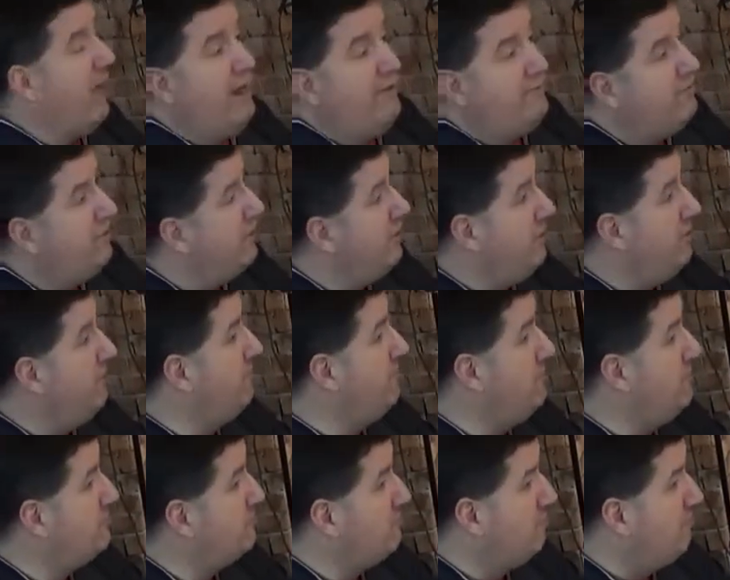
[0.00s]
I've done
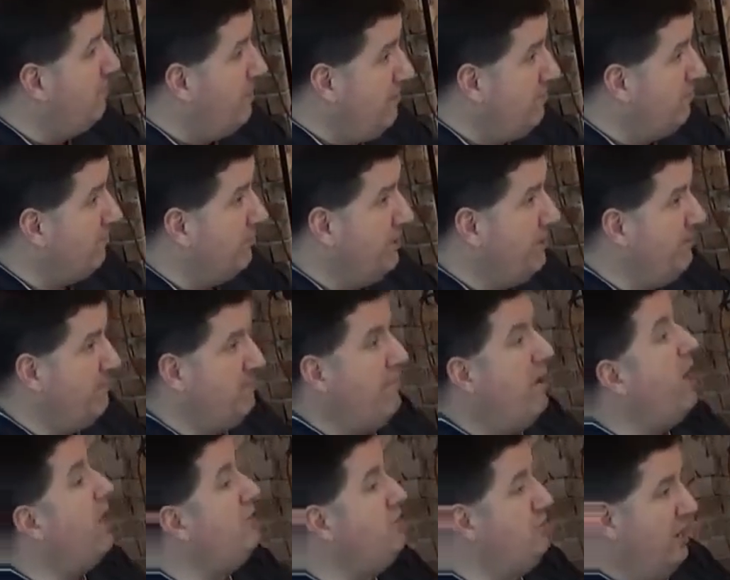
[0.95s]
interviews with people in
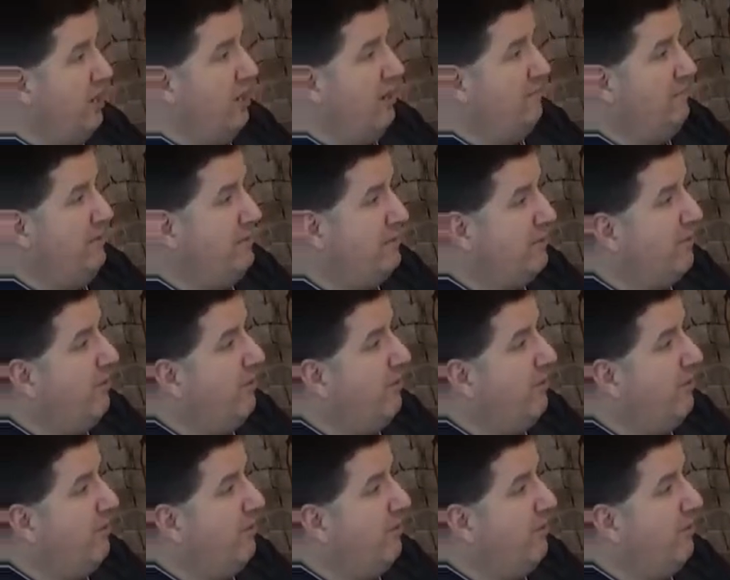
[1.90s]
my job and